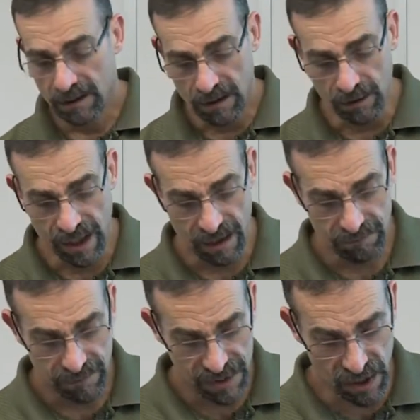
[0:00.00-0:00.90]
Okay?
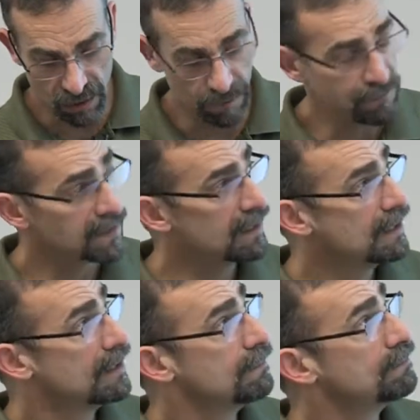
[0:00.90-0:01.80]
So
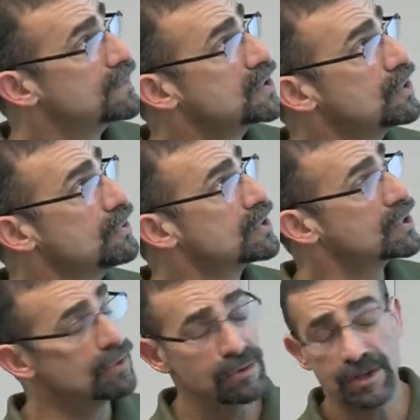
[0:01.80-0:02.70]
due
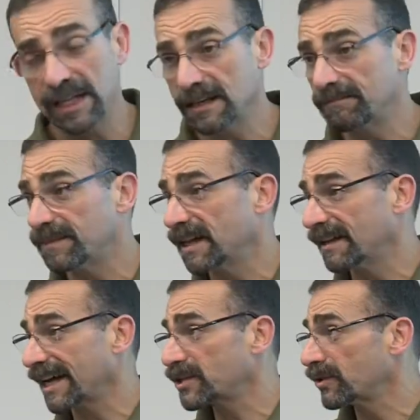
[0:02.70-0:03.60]
to the
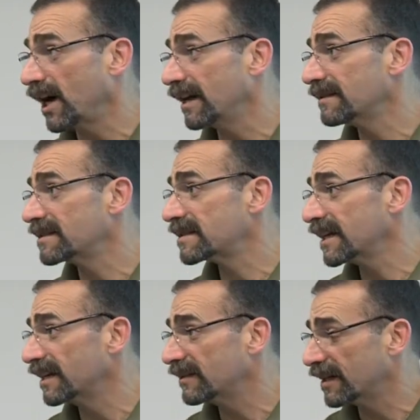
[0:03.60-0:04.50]
electrons
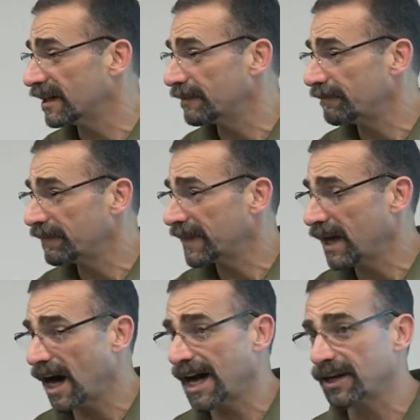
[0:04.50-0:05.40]
in the
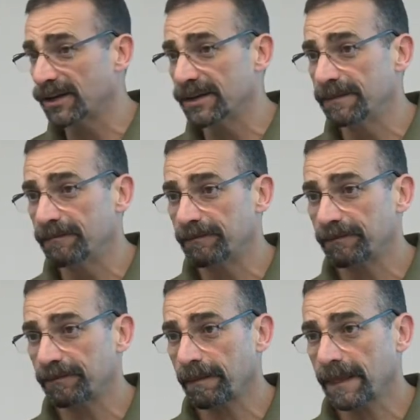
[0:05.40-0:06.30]
iron
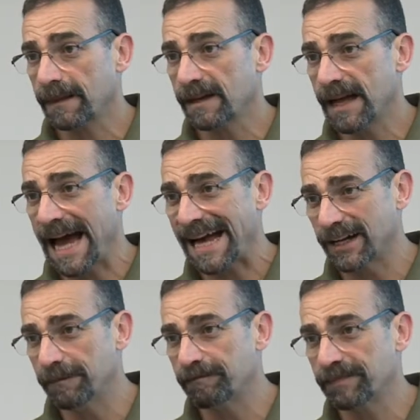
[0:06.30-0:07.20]

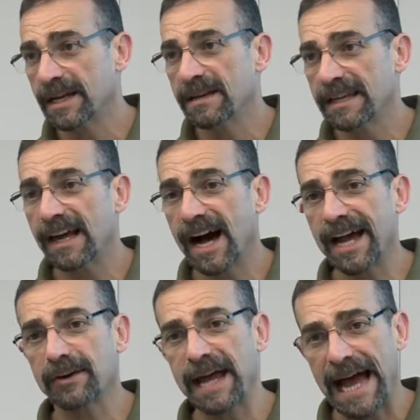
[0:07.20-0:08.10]
atom
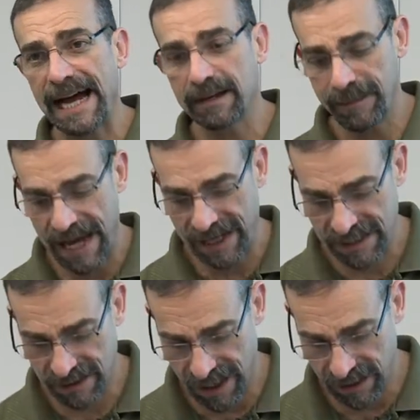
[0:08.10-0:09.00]

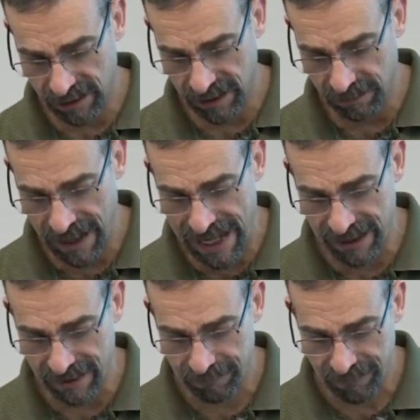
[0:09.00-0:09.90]
acts like a little
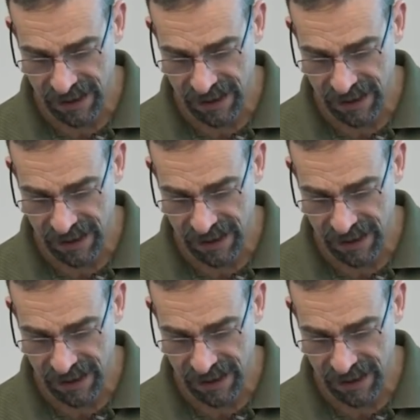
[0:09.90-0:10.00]
magnet.